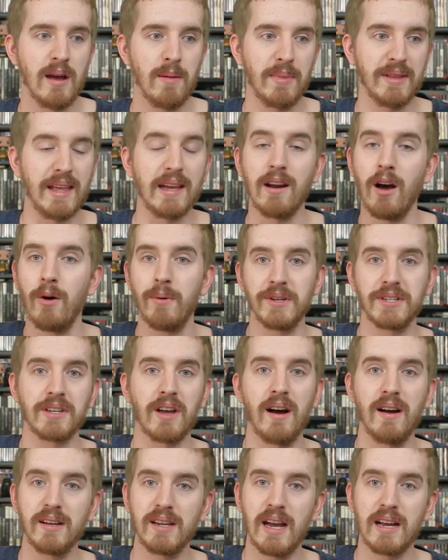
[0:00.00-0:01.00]
but they'd always
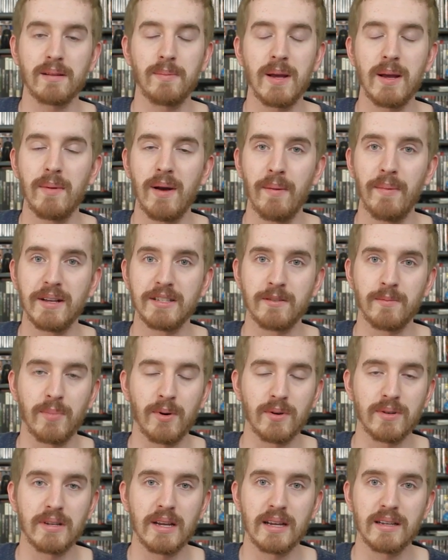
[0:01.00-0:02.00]
contact me about my
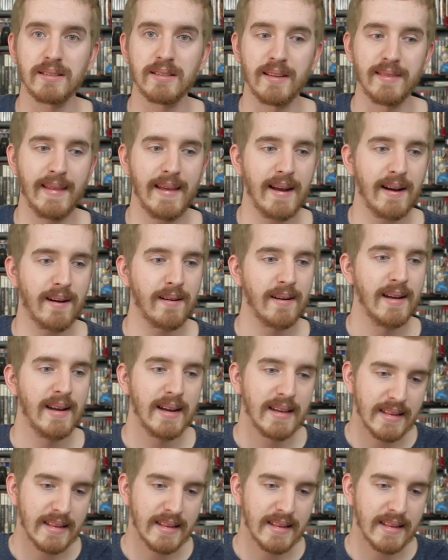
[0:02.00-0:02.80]
support tickets on there.